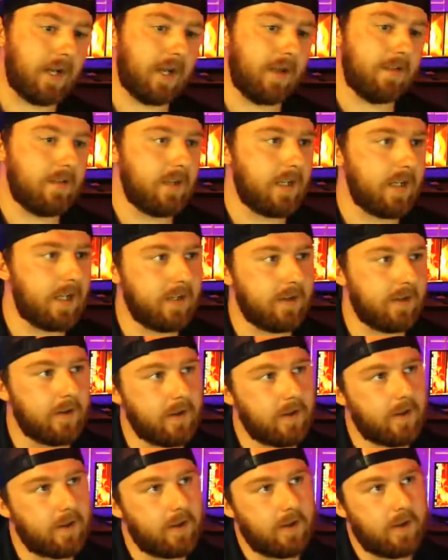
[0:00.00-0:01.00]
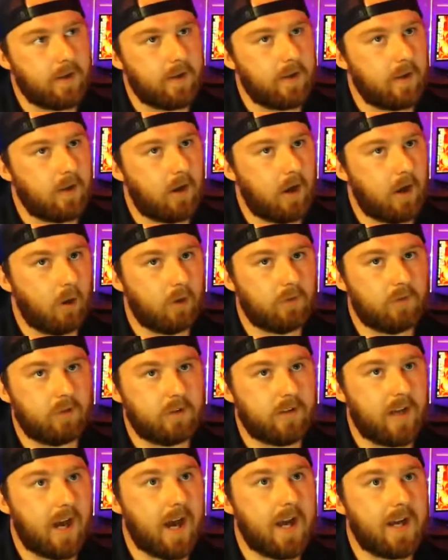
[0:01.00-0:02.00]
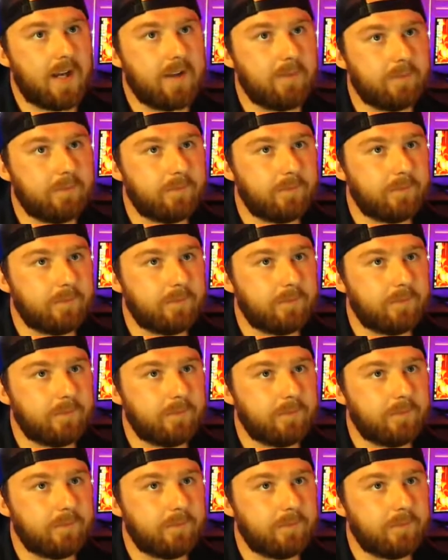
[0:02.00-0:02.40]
And then over time,